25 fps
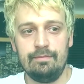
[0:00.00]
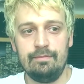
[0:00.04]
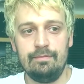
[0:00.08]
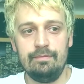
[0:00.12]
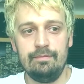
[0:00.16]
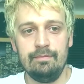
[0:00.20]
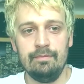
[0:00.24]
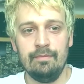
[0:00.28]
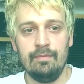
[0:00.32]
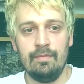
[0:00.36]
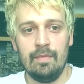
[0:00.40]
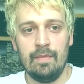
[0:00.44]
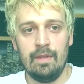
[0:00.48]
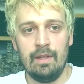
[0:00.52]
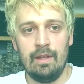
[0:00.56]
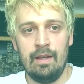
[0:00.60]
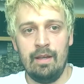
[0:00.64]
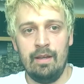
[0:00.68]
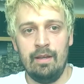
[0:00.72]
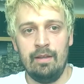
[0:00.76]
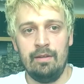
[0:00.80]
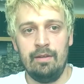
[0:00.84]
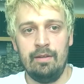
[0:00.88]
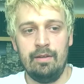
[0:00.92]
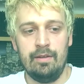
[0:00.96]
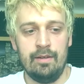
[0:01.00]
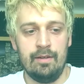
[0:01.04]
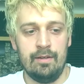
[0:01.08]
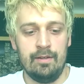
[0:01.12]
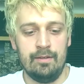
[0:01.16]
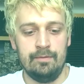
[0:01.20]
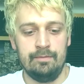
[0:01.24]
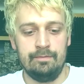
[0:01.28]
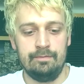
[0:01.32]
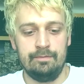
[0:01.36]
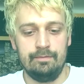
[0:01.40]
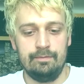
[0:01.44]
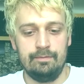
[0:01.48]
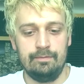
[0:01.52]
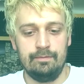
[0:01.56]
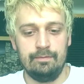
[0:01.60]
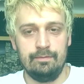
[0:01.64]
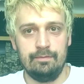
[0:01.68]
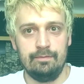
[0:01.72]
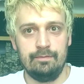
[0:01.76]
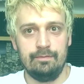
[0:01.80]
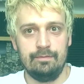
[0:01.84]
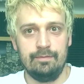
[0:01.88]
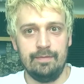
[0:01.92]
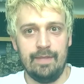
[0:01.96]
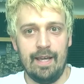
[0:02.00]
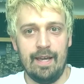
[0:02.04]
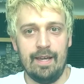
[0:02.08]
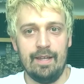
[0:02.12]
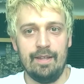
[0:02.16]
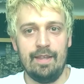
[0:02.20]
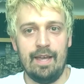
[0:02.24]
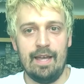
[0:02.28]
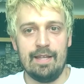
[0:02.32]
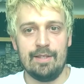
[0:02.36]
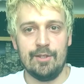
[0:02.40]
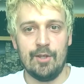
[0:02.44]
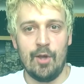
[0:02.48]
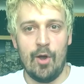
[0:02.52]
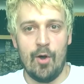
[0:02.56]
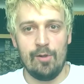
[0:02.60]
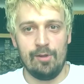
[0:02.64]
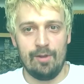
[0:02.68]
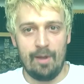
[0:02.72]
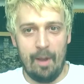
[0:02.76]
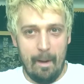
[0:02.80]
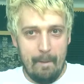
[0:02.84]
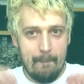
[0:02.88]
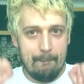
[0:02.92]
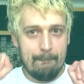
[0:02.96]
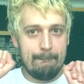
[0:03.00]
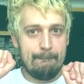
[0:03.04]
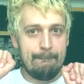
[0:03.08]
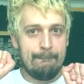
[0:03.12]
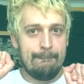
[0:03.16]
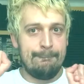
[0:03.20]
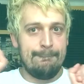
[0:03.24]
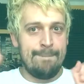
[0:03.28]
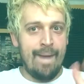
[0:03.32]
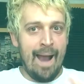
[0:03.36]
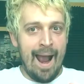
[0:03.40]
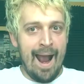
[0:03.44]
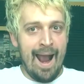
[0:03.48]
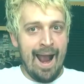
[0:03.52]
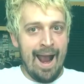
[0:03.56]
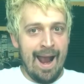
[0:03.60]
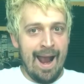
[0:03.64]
And yeah, that's all. Bye!